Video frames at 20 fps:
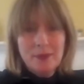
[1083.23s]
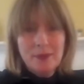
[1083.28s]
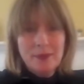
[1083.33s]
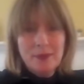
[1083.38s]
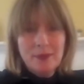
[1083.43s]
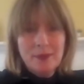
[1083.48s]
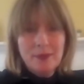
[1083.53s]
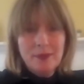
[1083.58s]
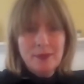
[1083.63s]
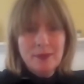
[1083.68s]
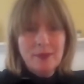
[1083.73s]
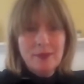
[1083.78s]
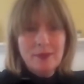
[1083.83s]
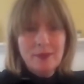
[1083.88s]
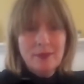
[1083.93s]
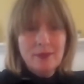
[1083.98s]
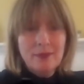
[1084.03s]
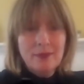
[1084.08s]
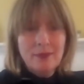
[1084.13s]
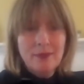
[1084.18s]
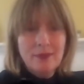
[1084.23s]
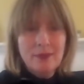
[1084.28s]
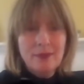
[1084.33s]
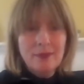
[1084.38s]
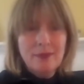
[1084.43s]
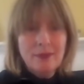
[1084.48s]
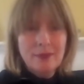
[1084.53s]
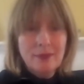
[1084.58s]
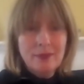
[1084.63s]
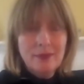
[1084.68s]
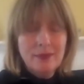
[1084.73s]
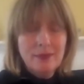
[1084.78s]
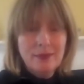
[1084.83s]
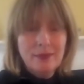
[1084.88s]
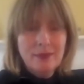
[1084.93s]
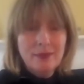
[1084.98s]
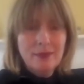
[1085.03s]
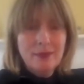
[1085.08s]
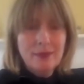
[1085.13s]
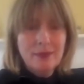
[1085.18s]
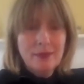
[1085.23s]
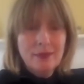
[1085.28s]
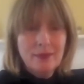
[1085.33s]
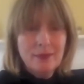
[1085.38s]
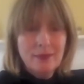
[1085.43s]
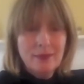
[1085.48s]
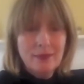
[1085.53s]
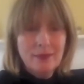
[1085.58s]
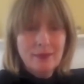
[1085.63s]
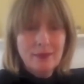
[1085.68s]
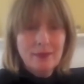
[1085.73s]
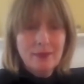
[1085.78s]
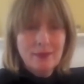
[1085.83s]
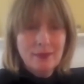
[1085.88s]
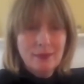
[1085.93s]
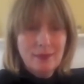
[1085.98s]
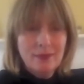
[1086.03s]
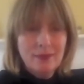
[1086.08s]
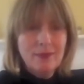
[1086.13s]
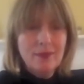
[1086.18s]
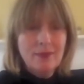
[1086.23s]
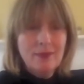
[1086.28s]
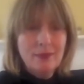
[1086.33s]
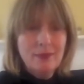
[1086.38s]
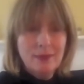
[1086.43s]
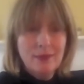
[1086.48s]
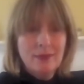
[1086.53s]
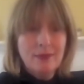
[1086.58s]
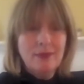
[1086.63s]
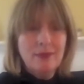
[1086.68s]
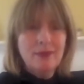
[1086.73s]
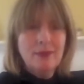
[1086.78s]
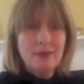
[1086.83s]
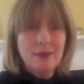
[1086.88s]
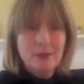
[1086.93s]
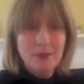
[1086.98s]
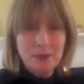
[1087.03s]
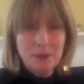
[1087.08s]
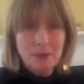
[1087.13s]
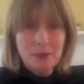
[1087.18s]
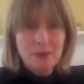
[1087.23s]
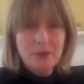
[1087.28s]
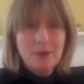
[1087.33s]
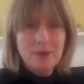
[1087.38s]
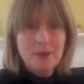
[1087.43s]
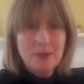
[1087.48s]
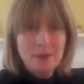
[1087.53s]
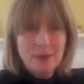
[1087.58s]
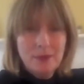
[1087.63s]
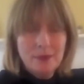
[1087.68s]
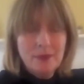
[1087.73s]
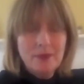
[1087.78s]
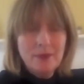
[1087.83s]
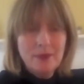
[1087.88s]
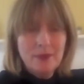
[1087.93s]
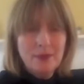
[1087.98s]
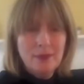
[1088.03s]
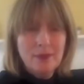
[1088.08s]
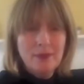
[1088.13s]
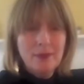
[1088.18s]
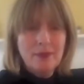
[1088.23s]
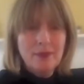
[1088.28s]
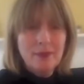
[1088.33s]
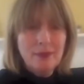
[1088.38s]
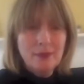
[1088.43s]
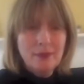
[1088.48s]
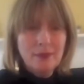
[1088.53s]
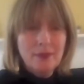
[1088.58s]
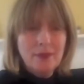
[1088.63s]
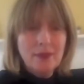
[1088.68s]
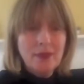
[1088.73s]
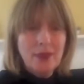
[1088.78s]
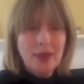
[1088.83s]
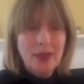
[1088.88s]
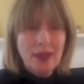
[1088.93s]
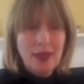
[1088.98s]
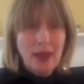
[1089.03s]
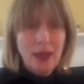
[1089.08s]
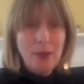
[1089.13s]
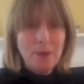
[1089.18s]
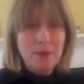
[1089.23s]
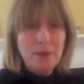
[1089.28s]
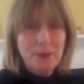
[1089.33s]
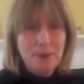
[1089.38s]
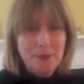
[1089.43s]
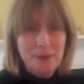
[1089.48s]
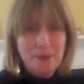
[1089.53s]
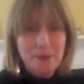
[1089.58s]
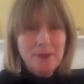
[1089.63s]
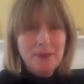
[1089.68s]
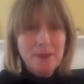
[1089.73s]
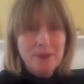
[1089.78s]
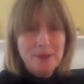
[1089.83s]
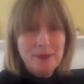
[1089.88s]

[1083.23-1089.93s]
(not speaking)